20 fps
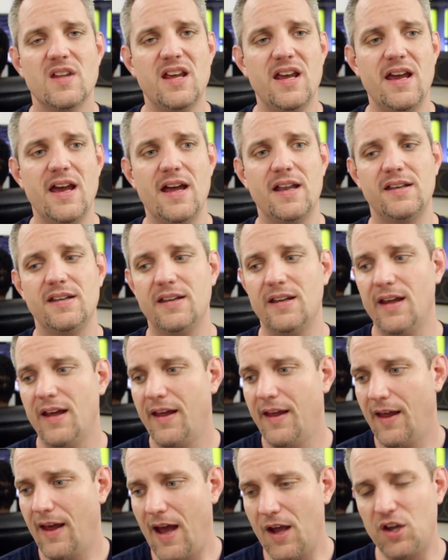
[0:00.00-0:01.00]
and
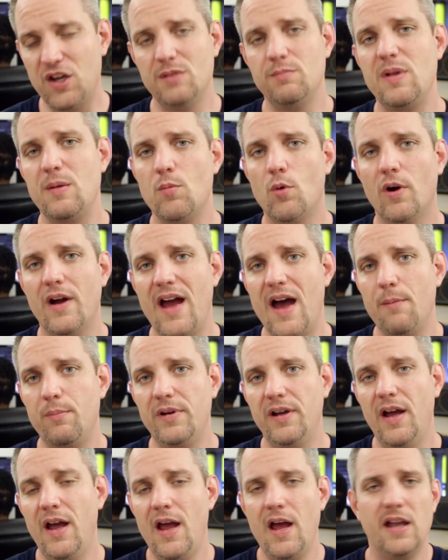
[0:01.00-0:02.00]
I couldn't be more
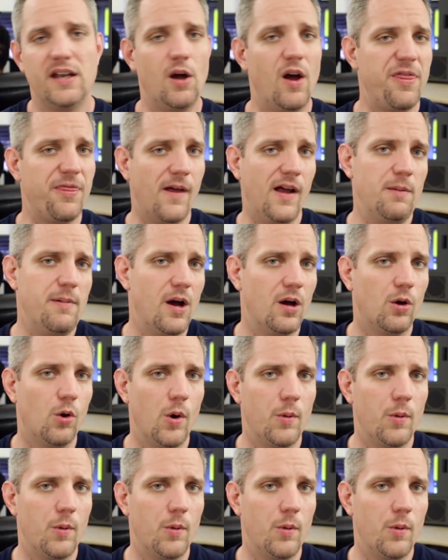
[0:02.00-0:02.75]
happy. Now, I thought about